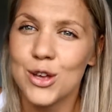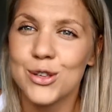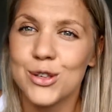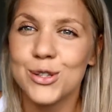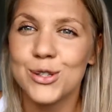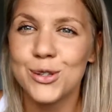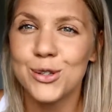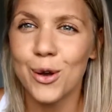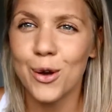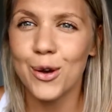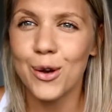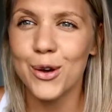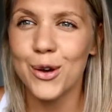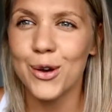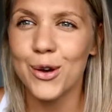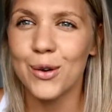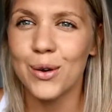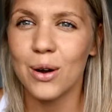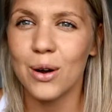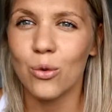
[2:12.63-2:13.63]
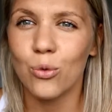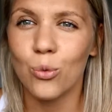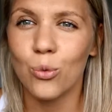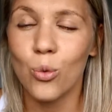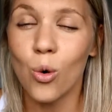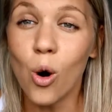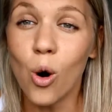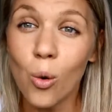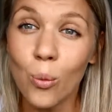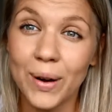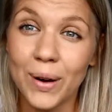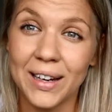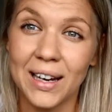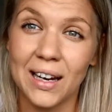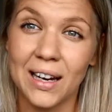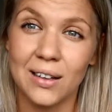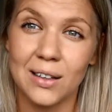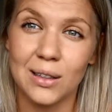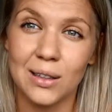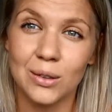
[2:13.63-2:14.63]
So what we
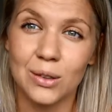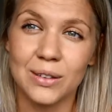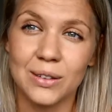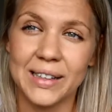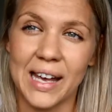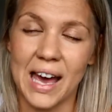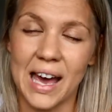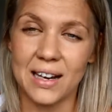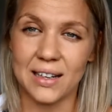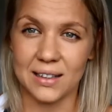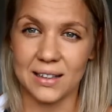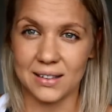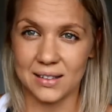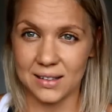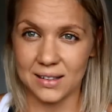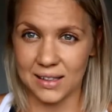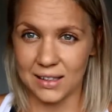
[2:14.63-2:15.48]
need to look at is,